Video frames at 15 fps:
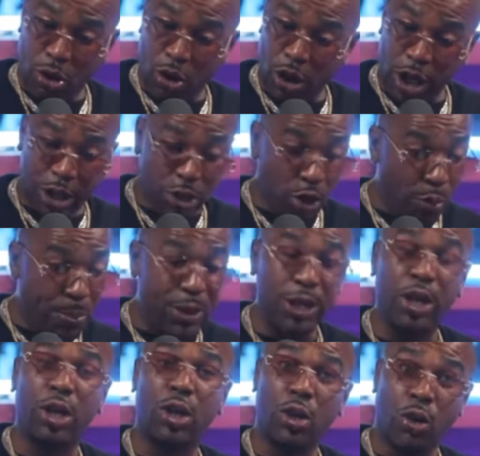uh, either open your
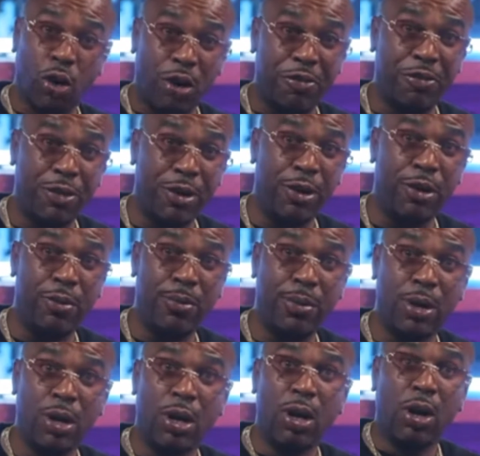law firm
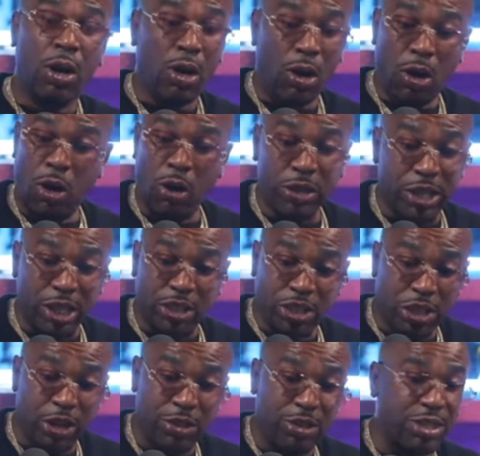or your church,